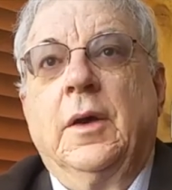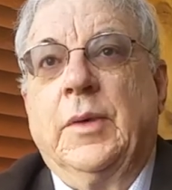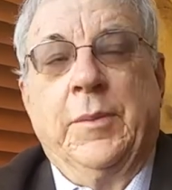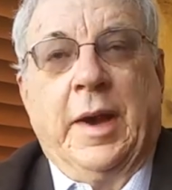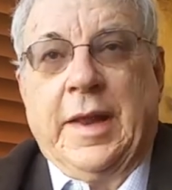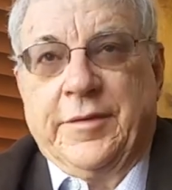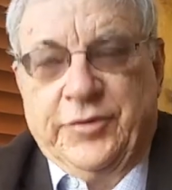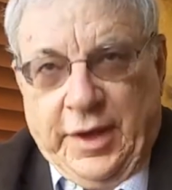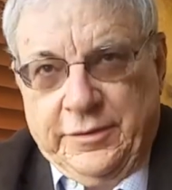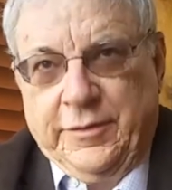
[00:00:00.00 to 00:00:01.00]
we might have a
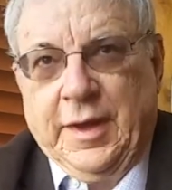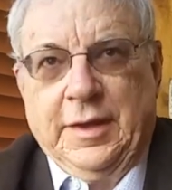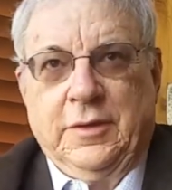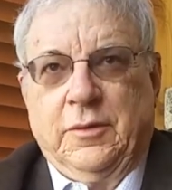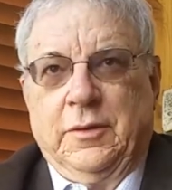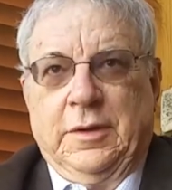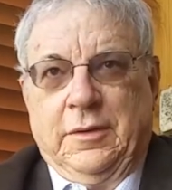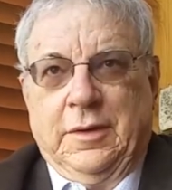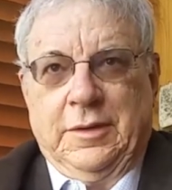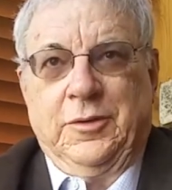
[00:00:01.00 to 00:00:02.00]
chance of getting into in,
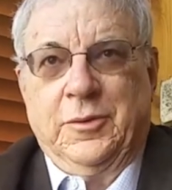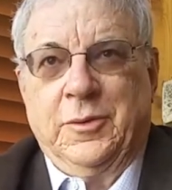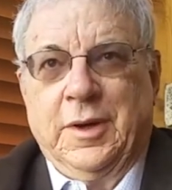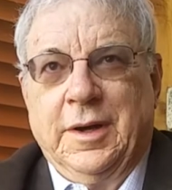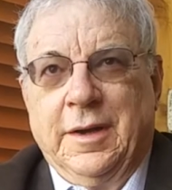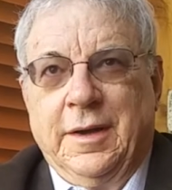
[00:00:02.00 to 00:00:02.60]
into uh,